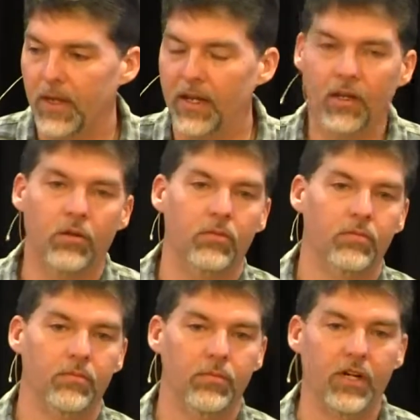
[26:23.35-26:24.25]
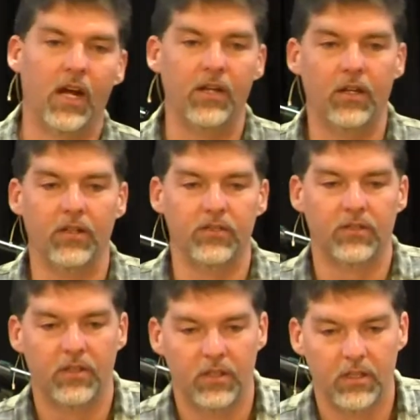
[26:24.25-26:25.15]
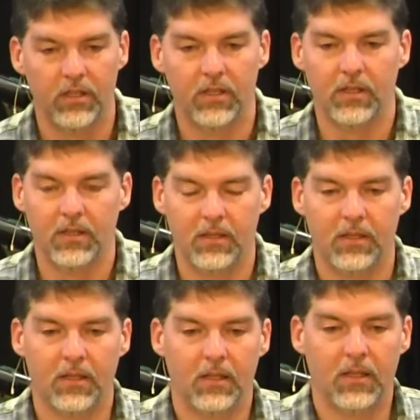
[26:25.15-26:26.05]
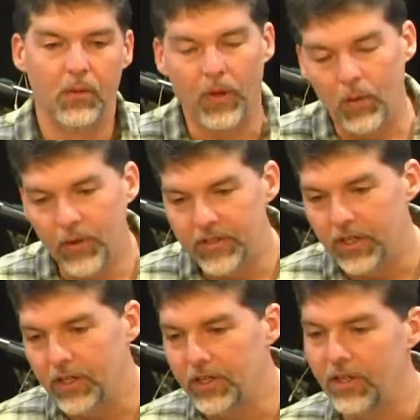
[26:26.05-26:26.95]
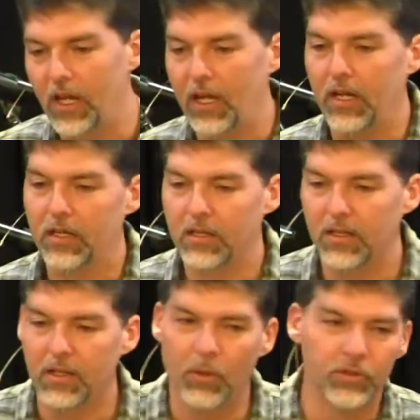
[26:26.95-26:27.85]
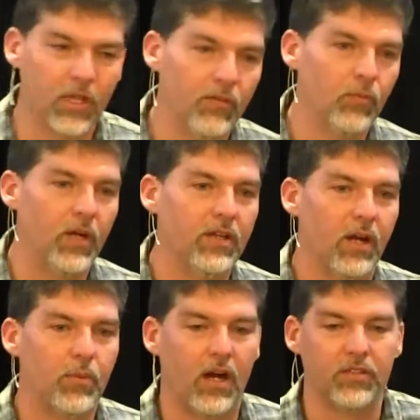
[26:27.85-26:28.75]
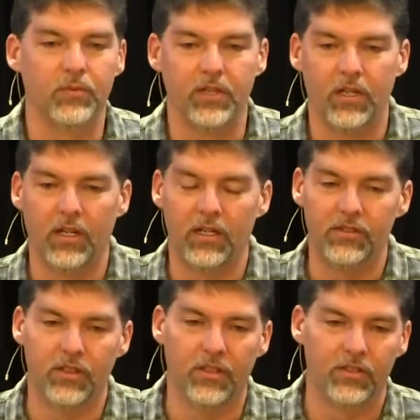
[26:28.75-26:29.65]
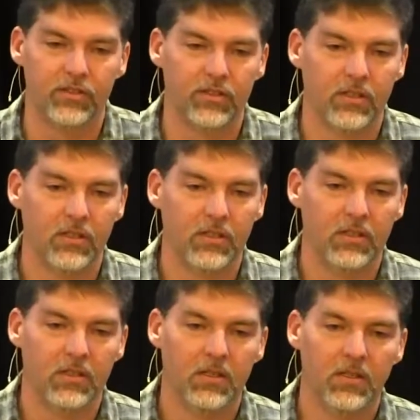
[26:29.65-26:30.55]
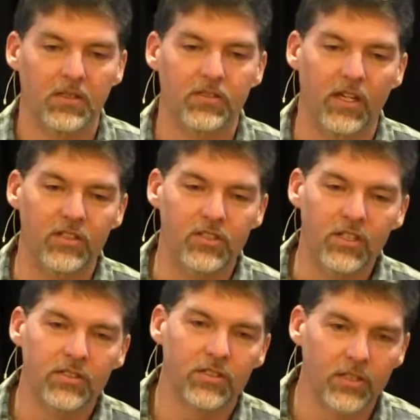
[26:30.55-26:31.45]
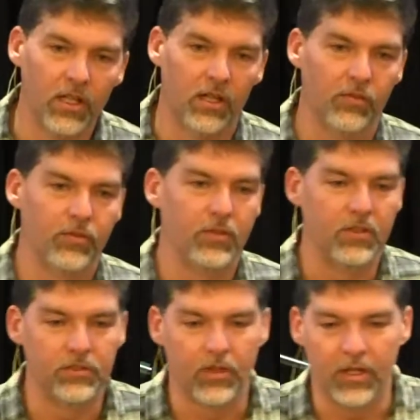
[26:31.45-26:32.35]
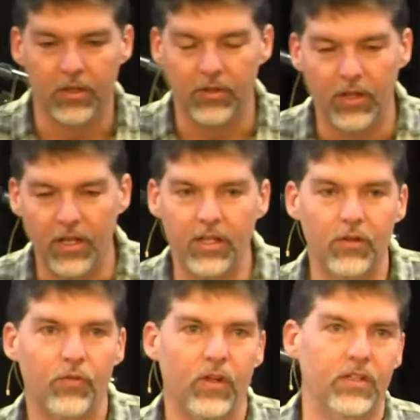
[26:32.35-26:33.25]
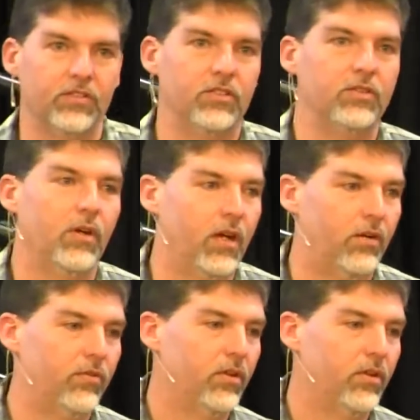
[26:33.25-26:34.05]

And I don't, but God does. And what I want to tell you today, in the most loving way that I possibly can, is this is that Jesus' love is greater than any offense that you have.